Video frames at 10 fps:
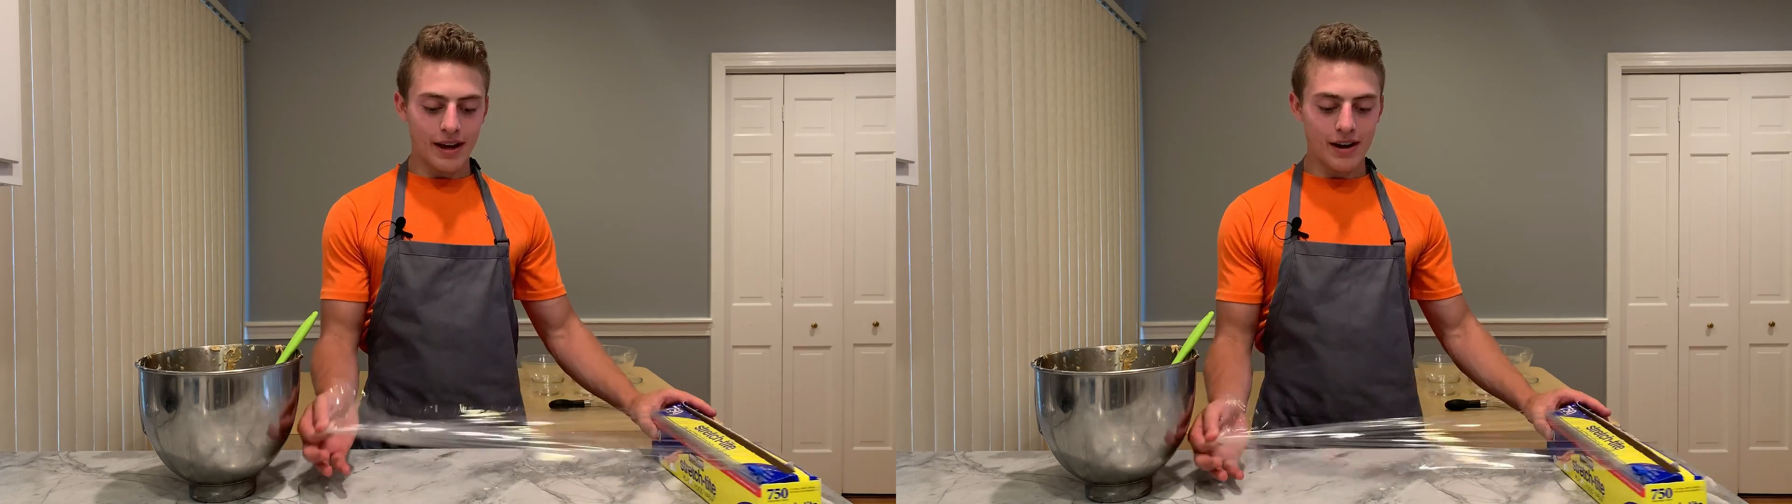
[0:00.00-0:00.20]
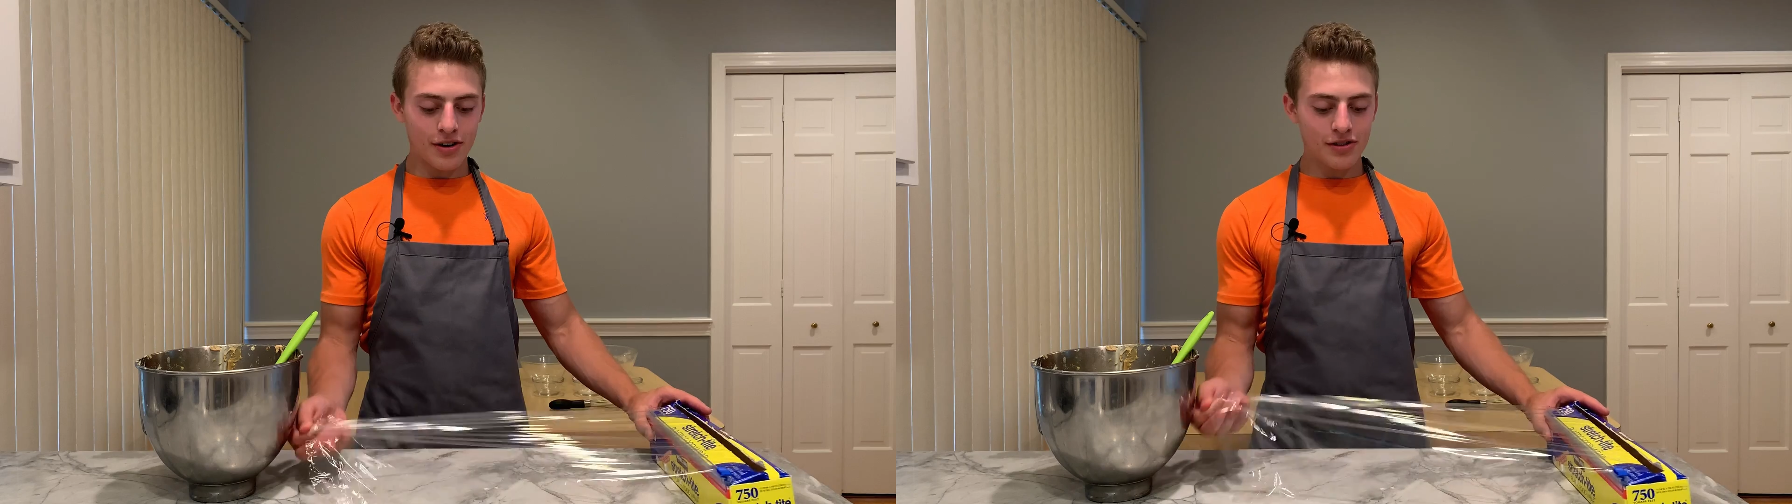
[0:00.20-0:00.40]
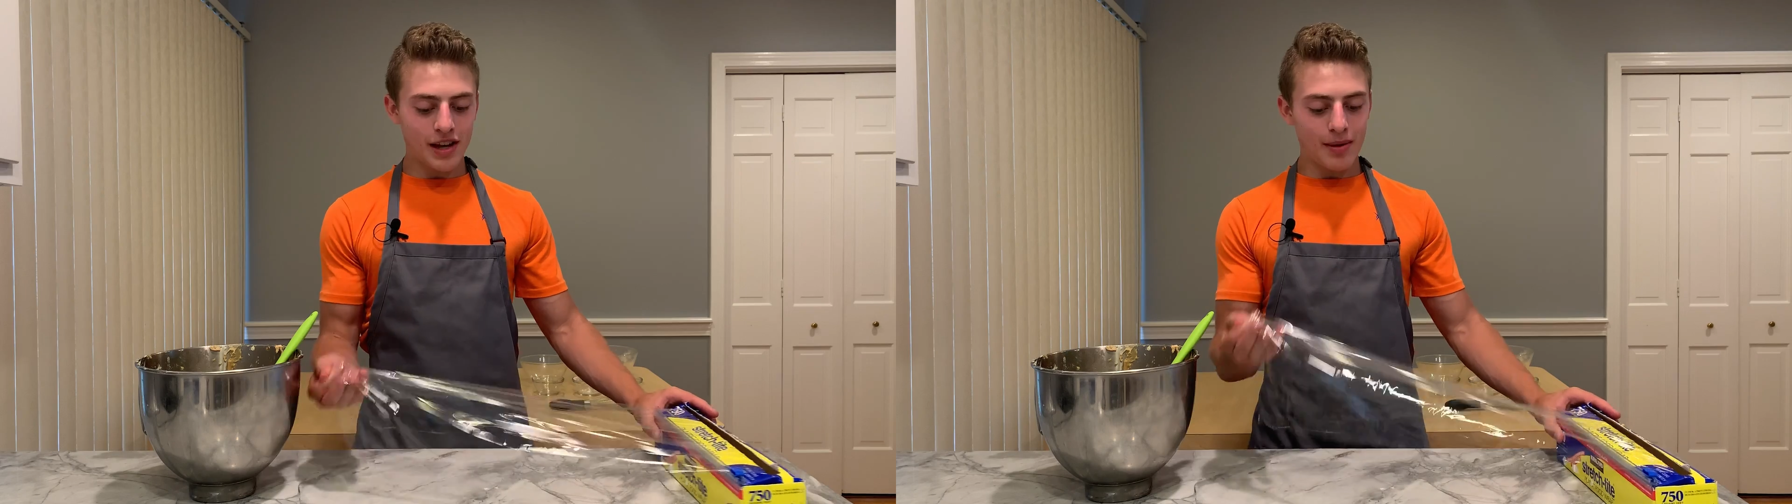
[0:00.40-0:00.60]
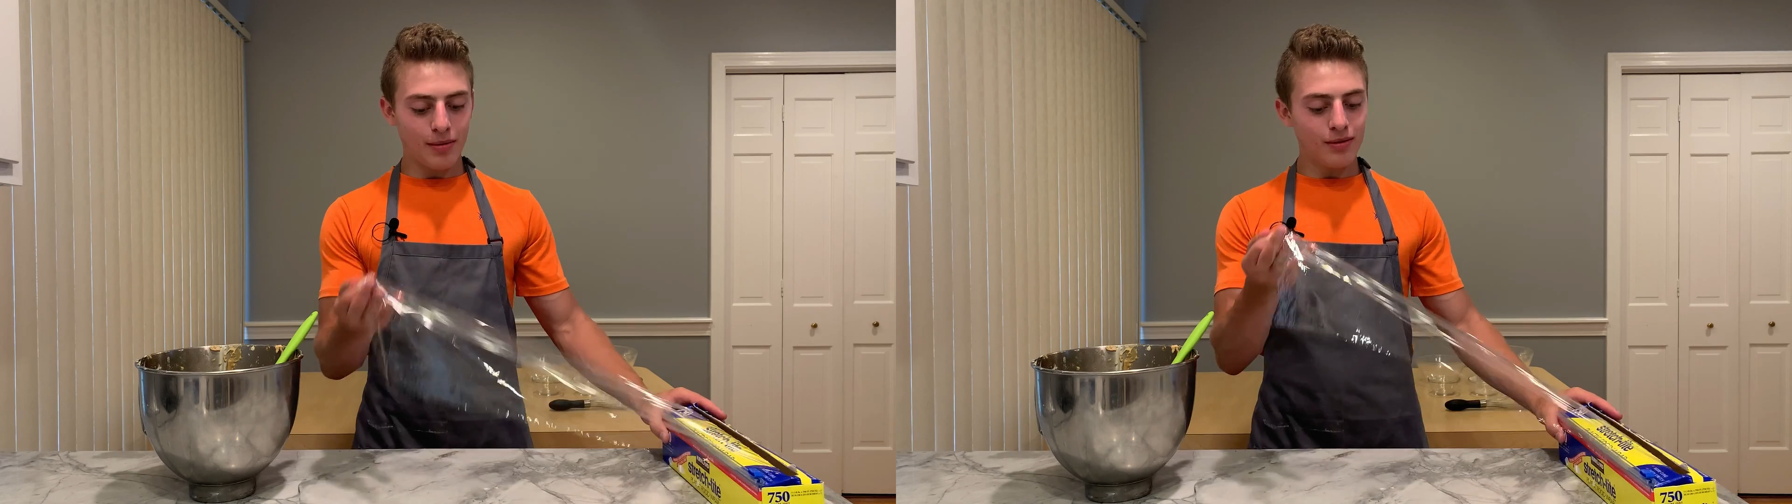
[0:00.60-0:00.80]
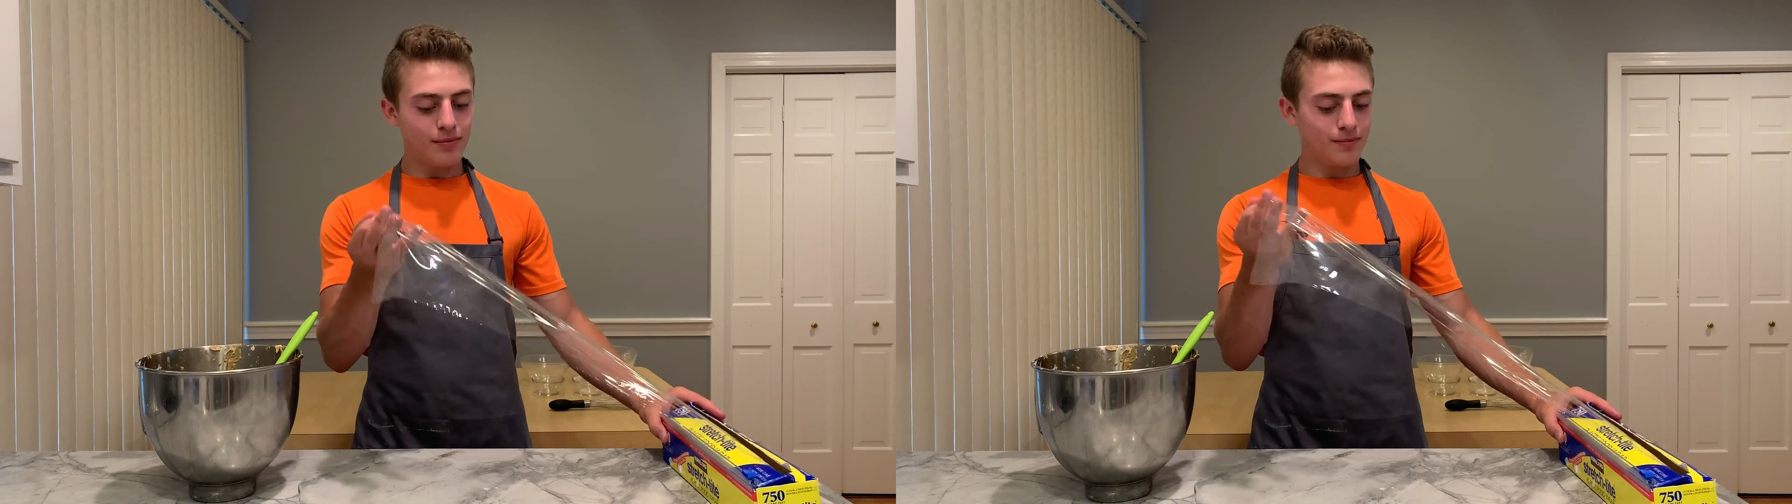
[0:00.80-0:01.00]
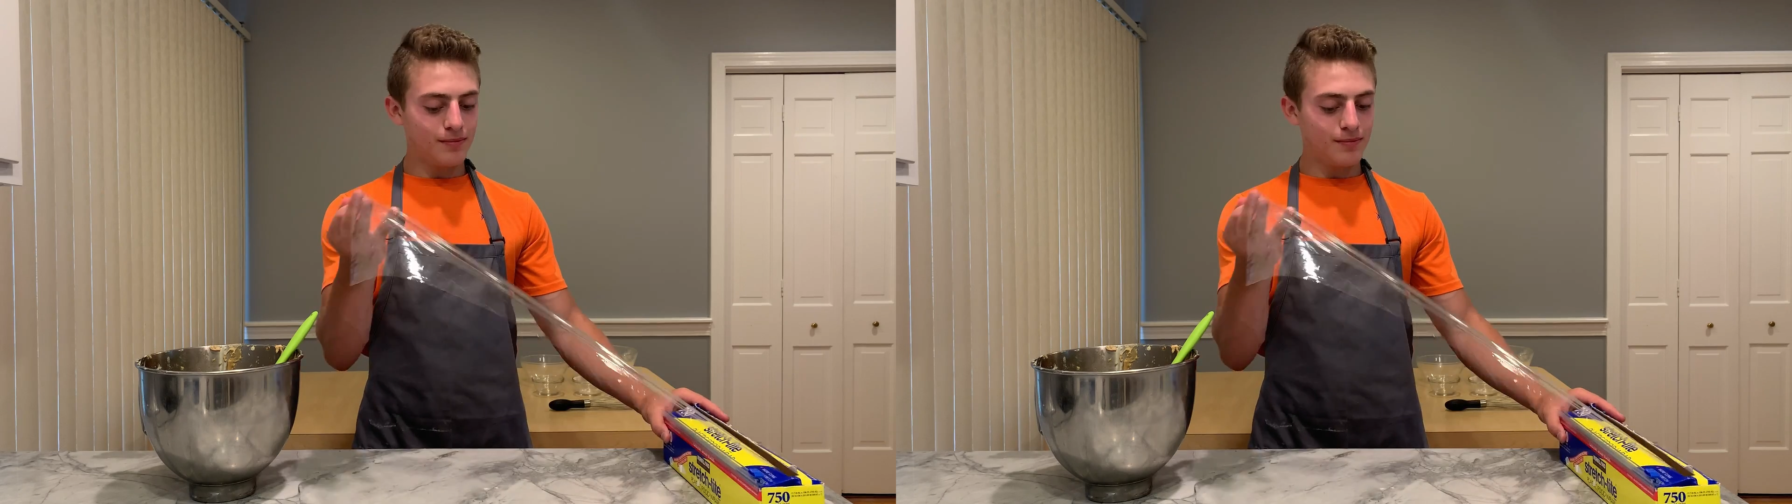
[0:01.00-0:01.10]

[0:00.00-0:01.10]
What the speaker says: it on your table.